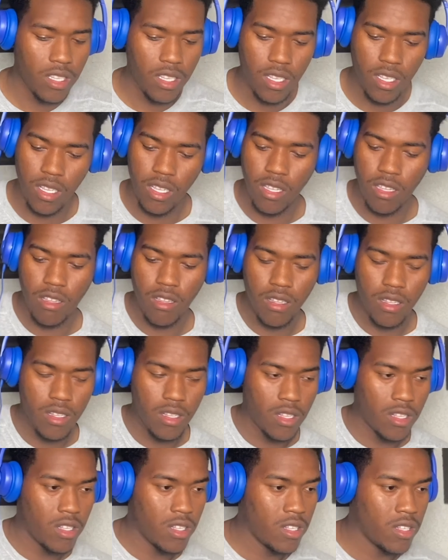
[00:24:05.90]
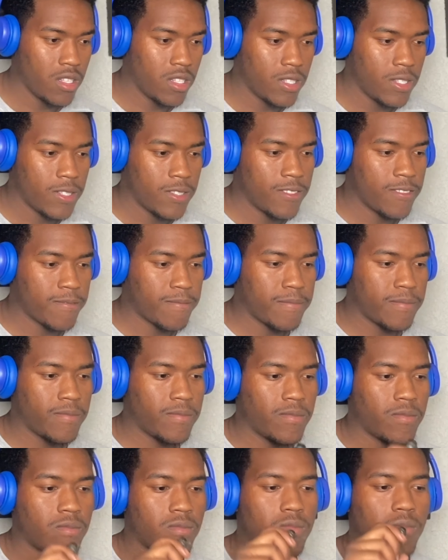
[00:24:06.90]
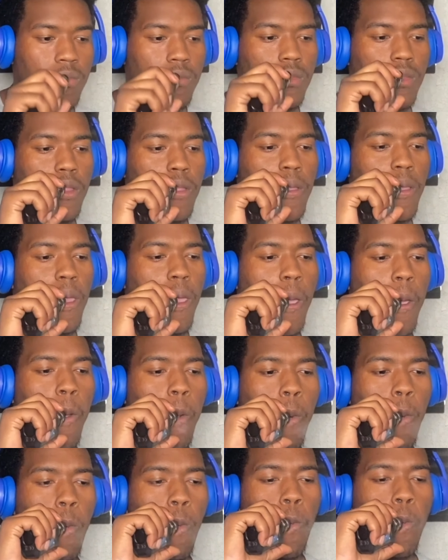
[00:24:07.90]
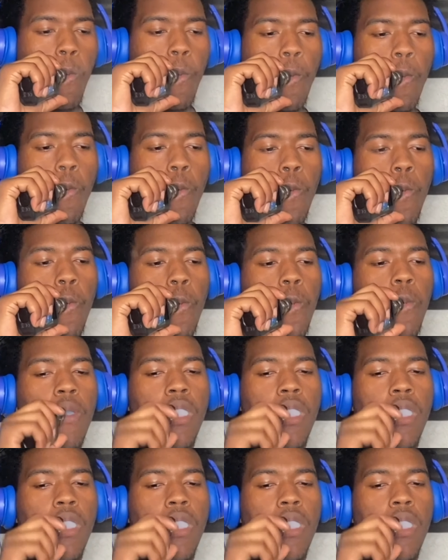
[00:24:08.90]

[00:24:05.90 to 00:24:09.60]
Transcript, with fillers: What is it for? What purpose is it for?